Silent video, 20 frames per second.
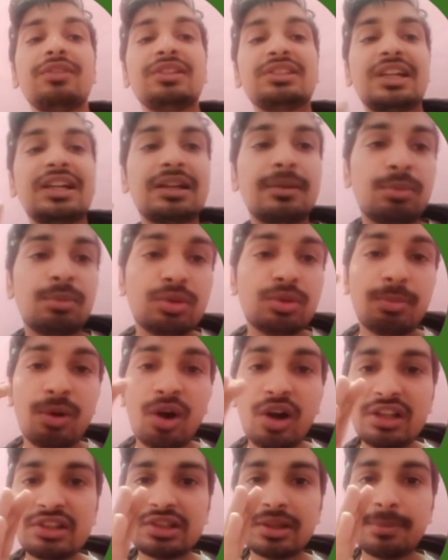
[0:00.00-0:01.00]
We studied about the
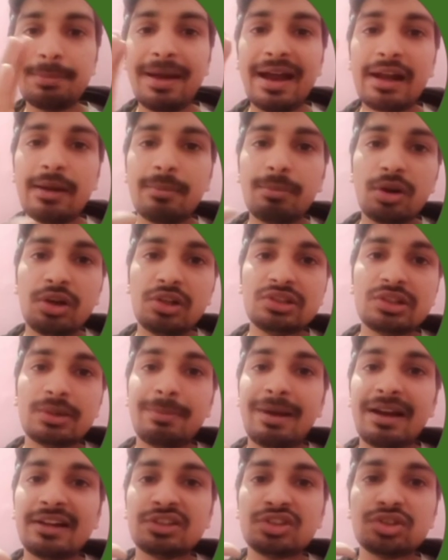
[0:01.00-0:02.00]
Bollinger band.
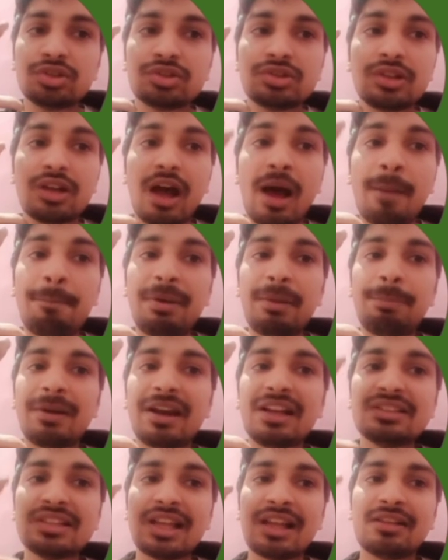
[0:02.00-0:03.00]
Bollinger band shows the upper
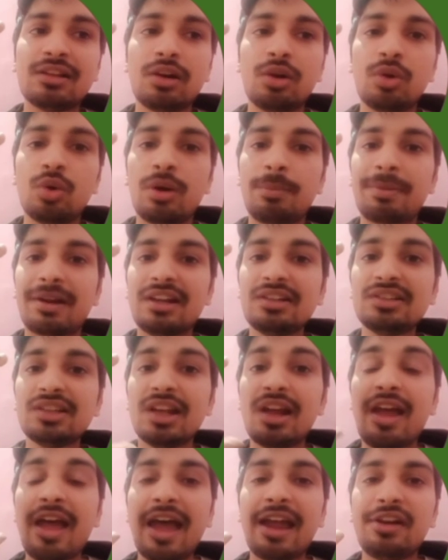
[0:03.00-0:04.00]
price and the lower price,